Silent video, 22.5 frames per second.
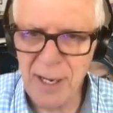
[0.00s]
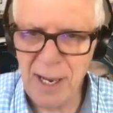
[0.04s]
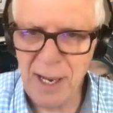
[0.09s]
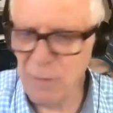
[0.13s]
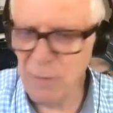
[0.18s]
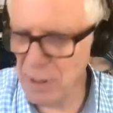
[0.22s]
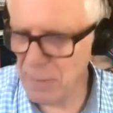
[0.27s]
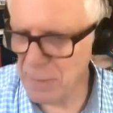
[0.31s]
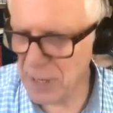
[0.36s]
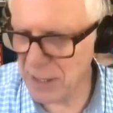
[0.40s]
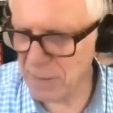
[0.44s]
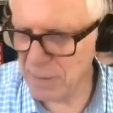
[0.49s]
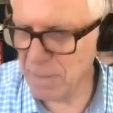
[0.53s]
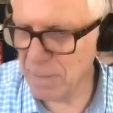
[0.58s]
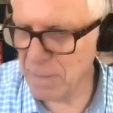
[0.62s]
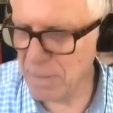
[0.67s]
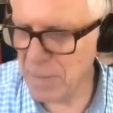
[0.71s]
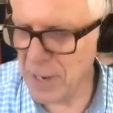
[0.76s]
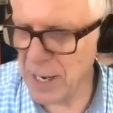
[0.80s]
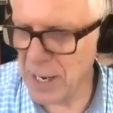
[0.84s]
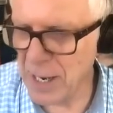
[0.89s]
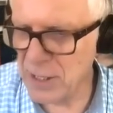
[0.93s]
It would be
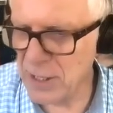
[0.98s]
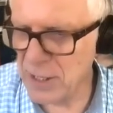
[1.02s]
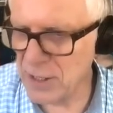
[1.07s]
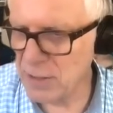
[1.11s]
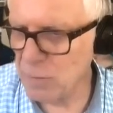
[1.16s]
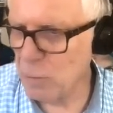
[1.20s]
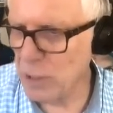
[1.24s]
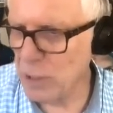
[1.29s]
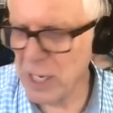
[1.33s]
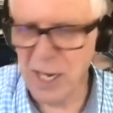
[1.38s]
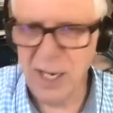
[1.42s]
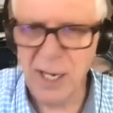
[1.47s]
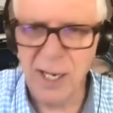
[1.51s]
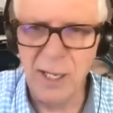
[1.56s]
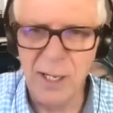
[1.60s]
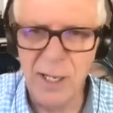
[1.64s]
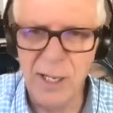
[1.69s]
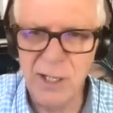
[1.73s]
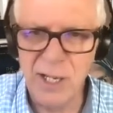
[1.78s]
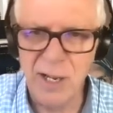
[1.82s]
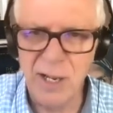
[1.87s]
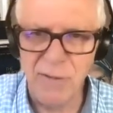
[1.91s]
just
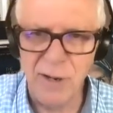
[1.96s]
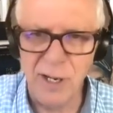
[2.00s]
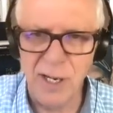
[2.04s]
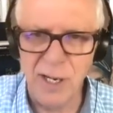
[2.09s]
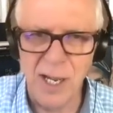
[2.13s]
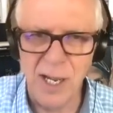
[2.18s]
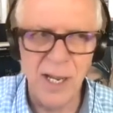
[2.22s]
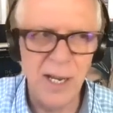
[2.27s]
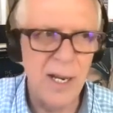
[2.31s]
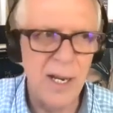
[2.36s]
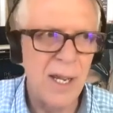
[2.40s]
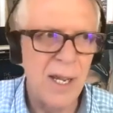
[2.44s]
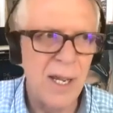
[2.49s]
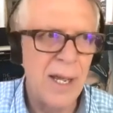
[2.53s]
ridiculous if you did.